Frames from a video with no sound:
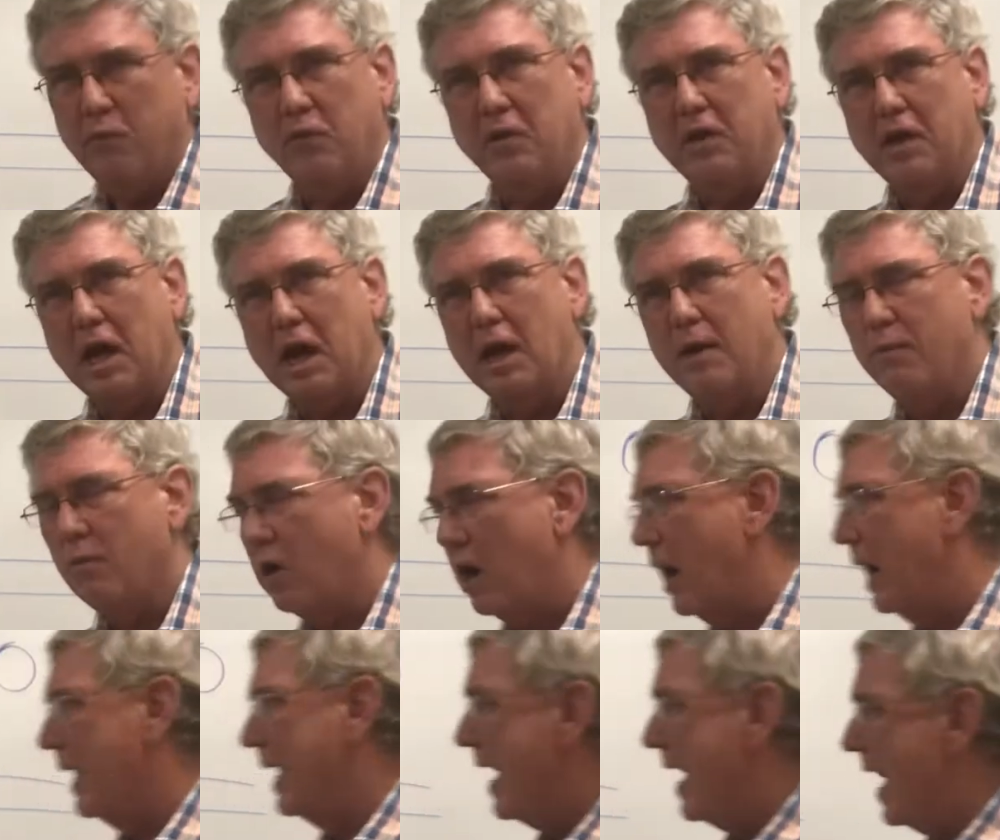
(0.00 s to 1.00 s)
you got them
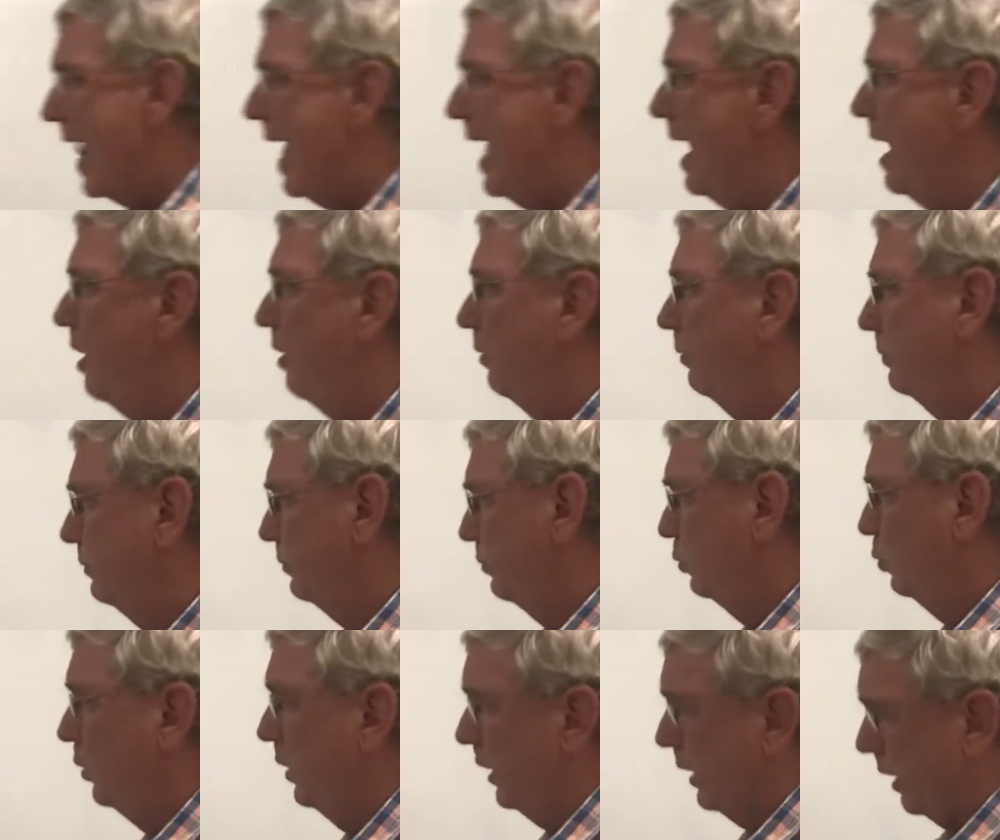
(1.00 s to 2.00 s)
right. Now,
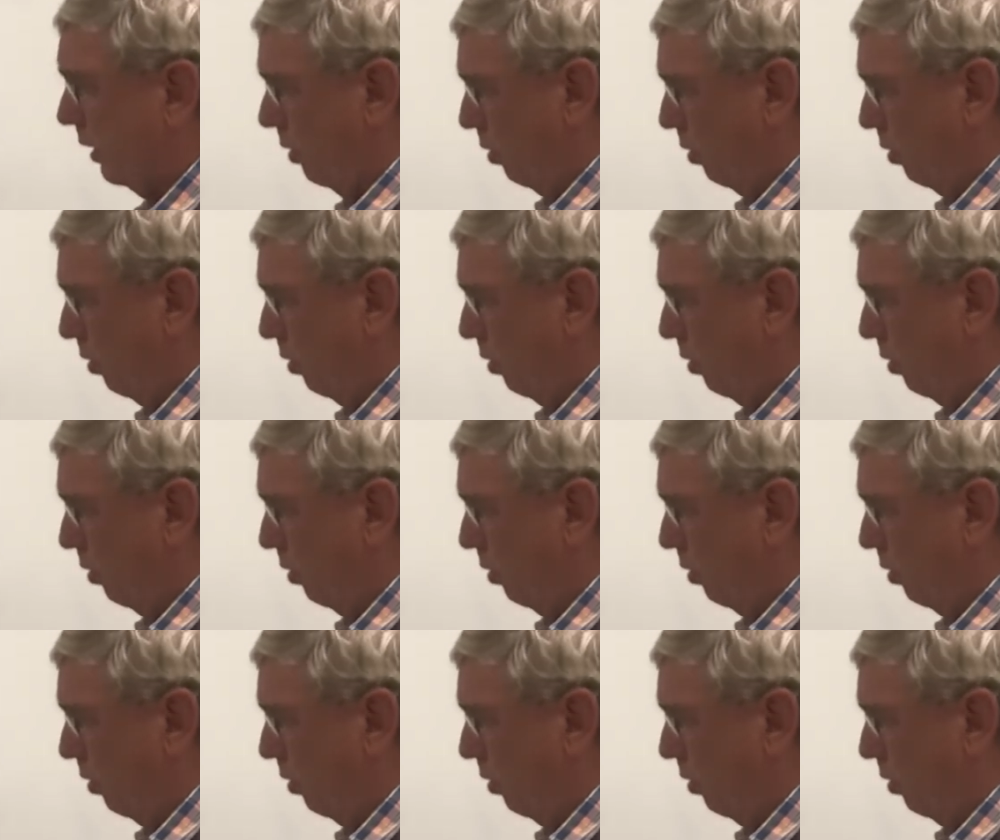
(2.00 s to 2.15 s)
we